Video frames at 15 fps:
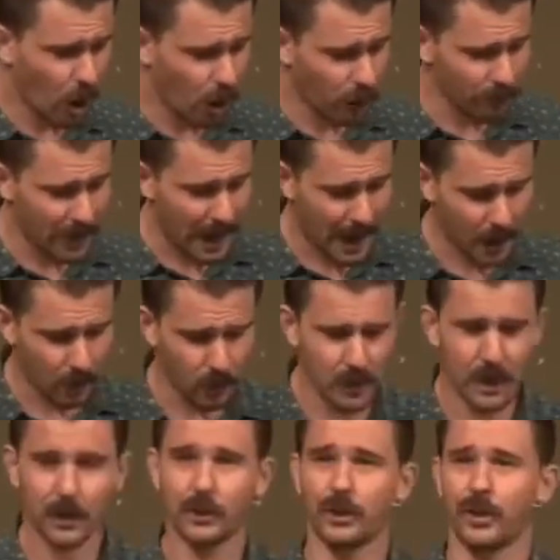of our
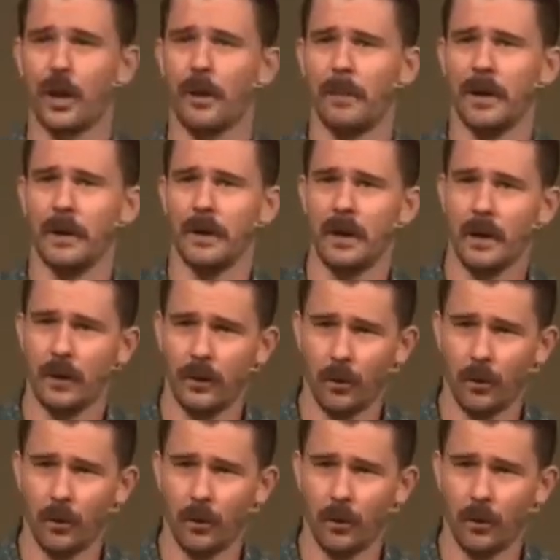sermon